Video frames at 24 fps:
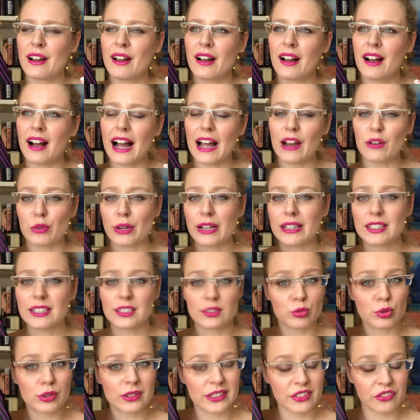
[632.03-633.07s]
I read it
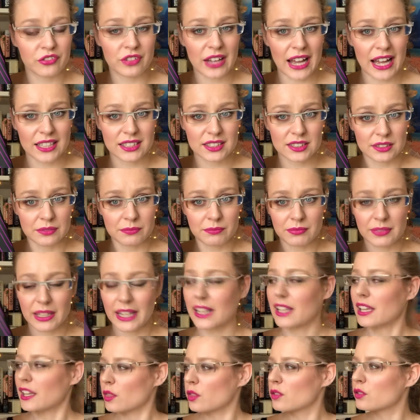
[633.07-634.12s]
really fast, like
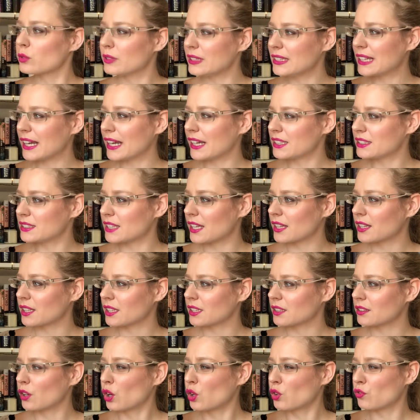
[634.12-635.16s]
in 3 days, I
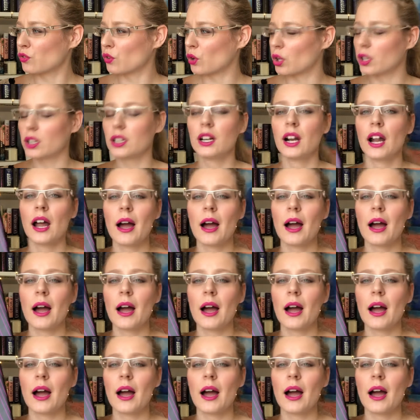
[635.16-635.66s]
think, or 4.